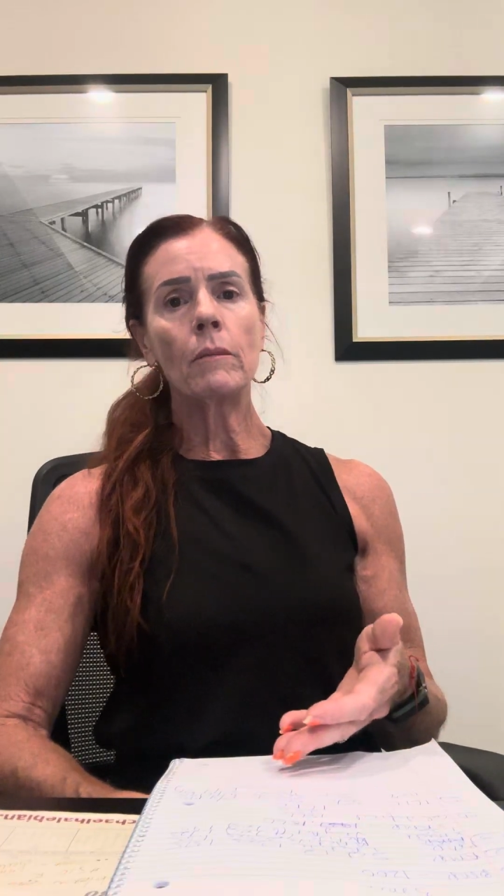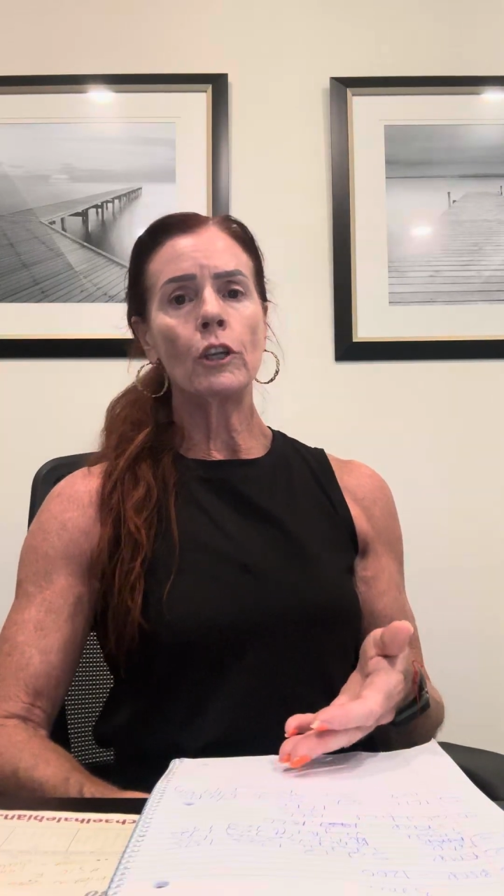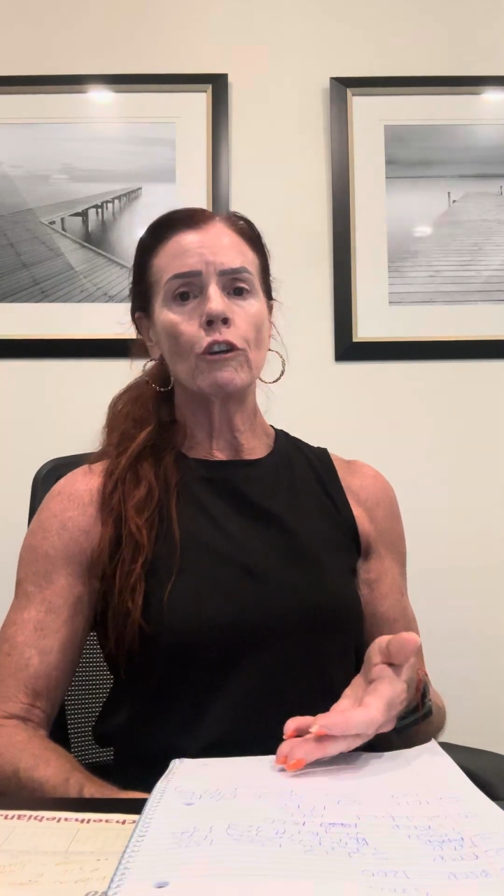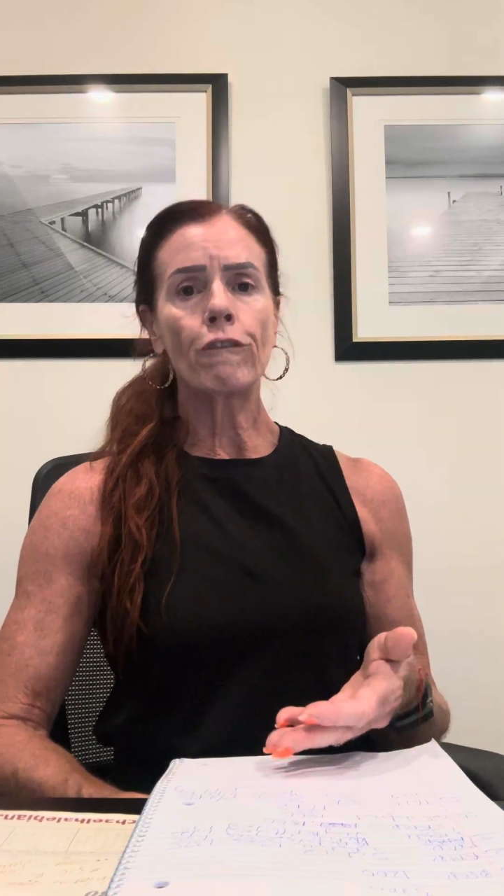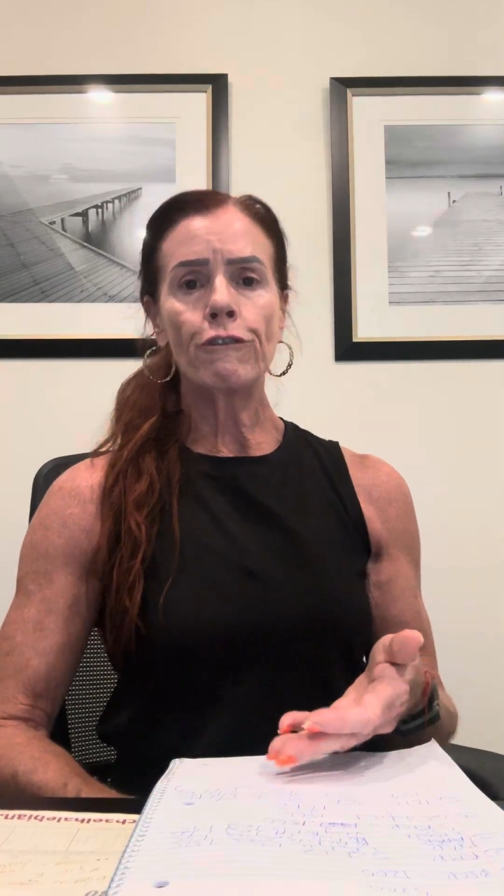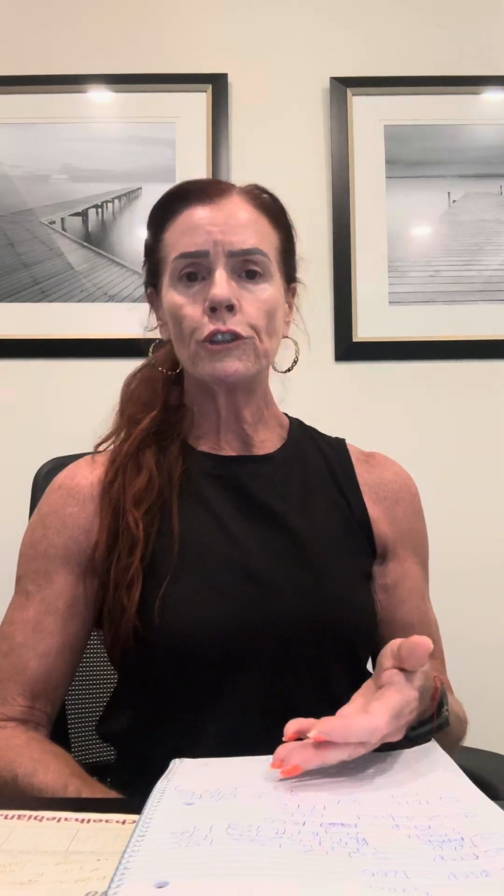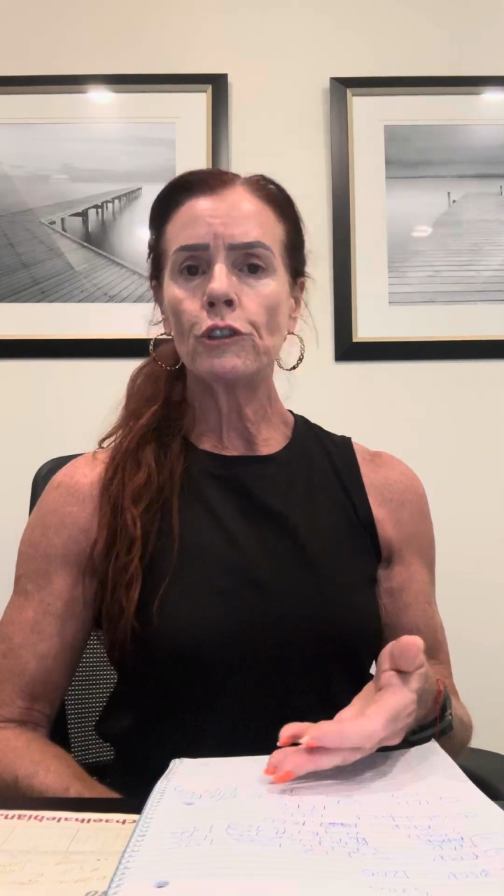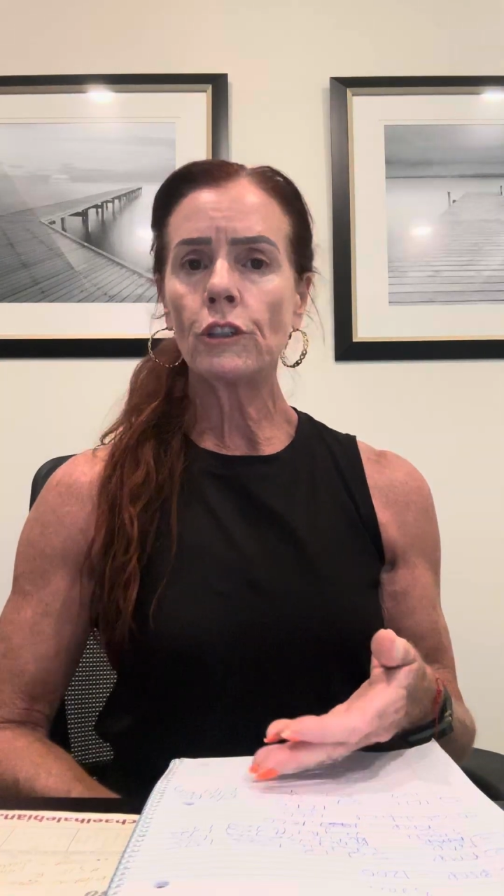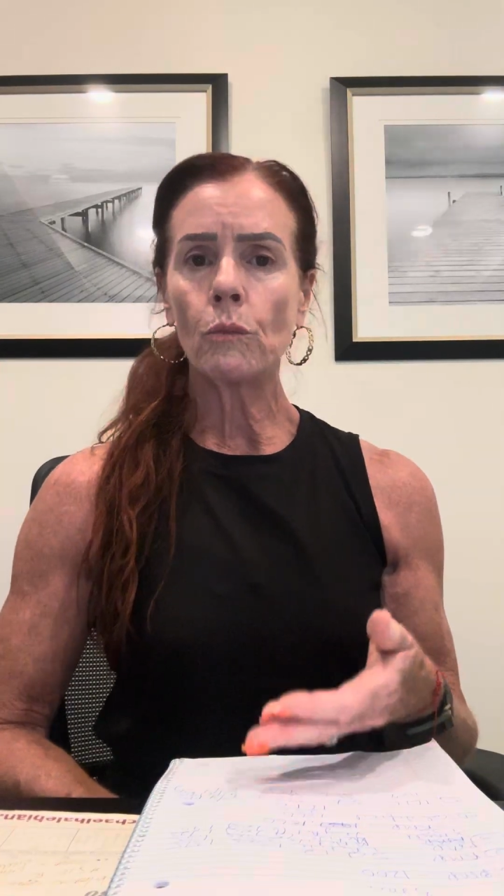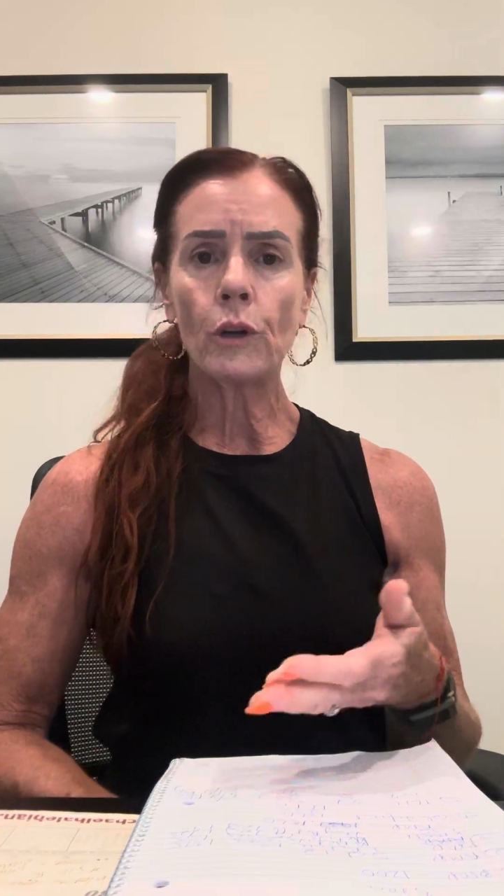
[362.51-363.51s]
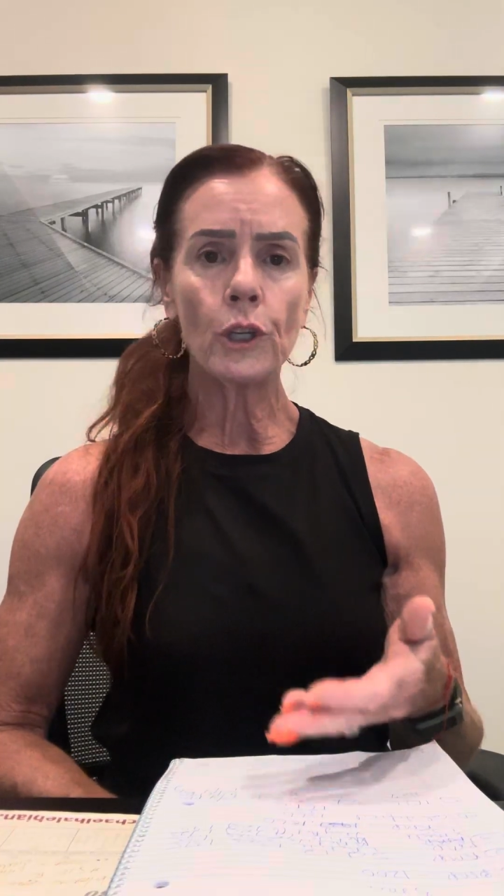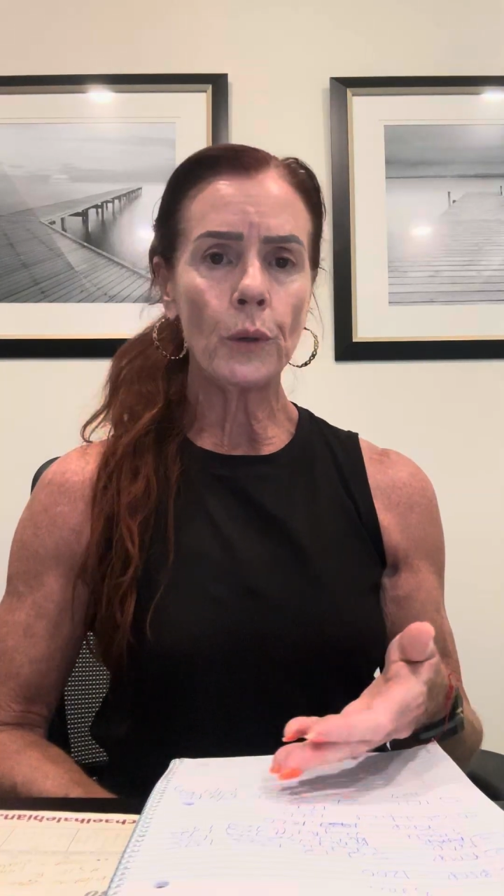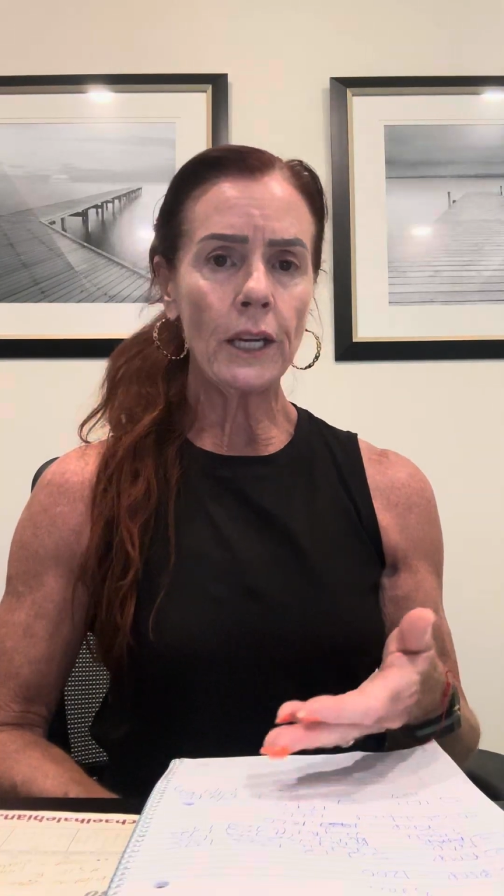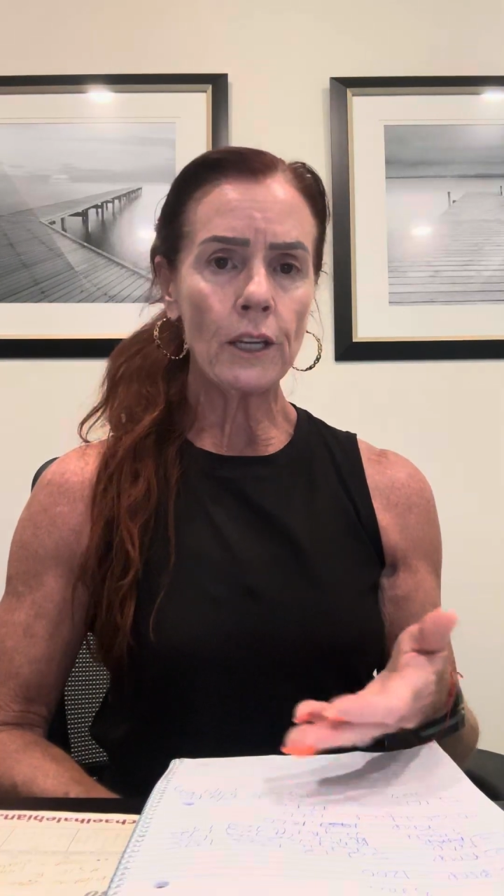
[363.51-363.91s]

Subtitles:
your food and what you eat